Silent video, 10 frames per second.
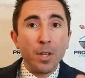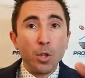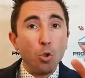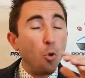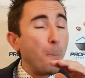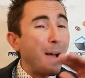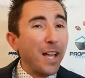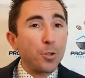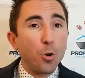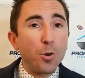no
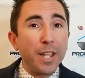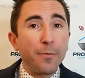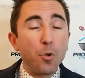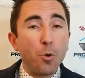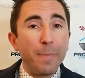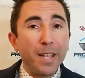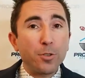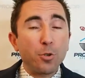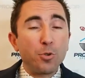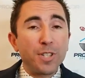matter if your
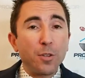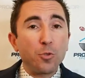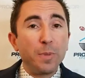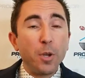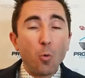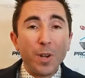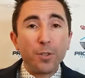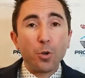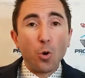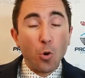bet turns out to be a
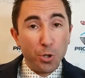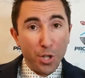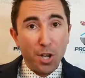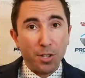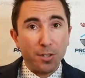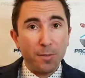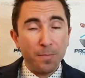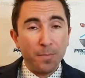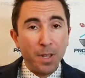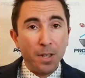winner or not.
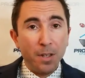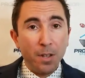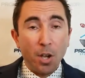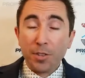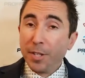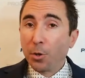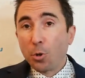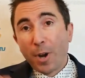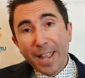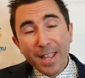On the
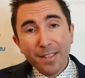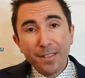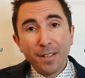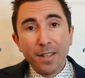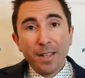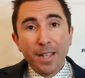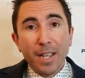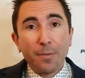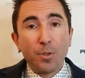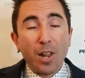other hand,
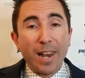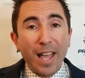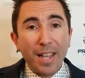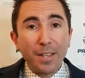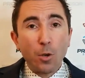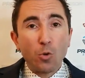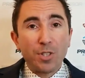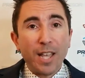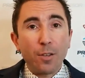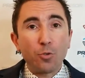if the line goes
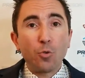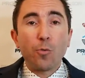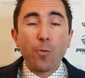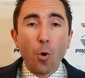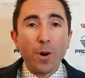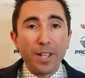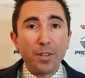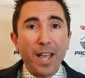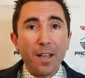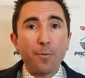down to
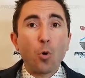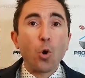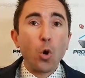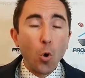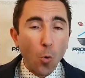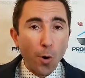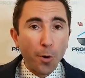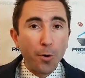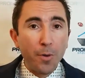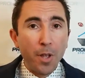4.5 or
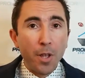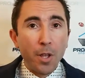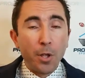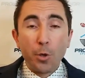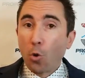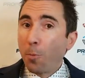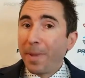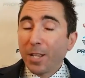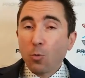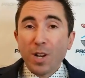lower, your
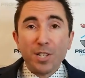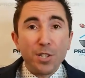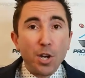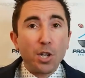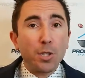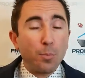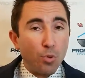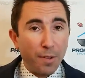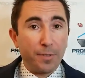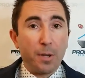bet was not
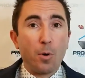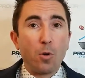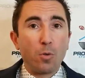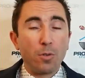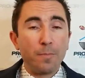profitable.